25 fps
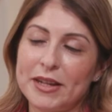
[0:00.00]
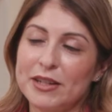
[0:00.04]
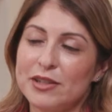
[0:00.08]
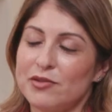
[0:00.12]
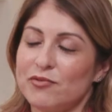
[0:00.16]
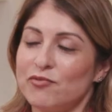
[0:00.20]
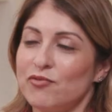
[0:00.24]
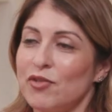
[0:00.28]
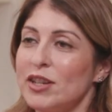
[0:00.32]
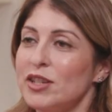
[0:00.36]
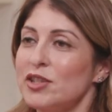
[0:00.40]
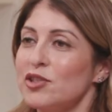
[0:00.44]

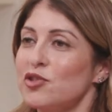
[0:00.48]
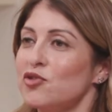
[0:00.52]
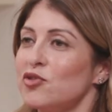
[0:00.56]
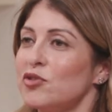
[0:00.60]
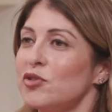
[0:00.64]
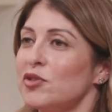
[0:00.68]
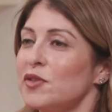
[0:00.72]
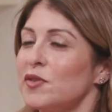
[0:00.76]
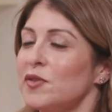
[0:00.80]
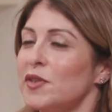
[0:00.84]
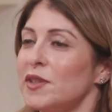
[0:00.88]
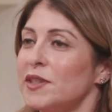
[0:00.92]
Best
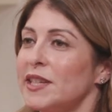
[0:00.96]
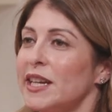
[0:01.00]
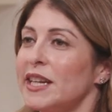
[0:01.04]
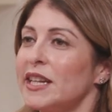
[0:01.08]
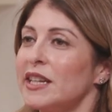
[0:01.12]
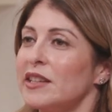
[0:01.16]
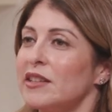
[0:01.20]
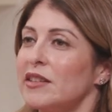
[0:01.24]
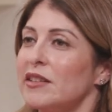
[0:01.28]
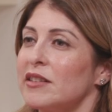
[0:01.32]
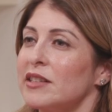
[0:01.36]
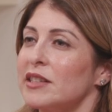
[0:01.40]
restaurant for
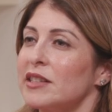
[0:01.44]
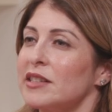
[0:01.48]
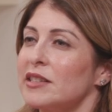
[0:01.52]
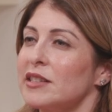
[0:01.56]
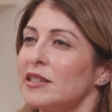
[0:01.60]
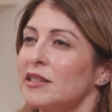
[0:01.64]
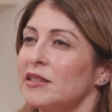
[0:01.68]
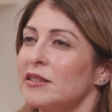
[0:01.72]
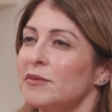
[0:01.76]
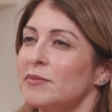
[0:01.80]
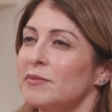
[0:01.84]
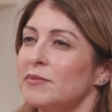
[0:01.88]
date
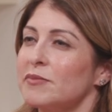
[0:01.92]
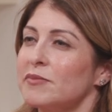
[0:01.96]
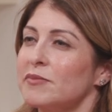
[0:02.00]
night?